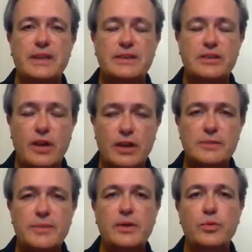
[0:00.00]
It's all
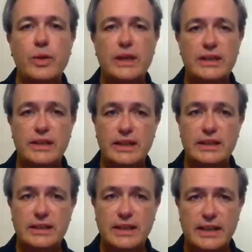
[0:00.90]
about winning the
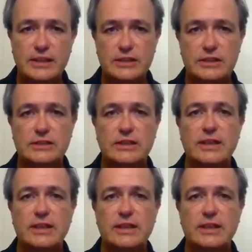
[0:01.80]
elections.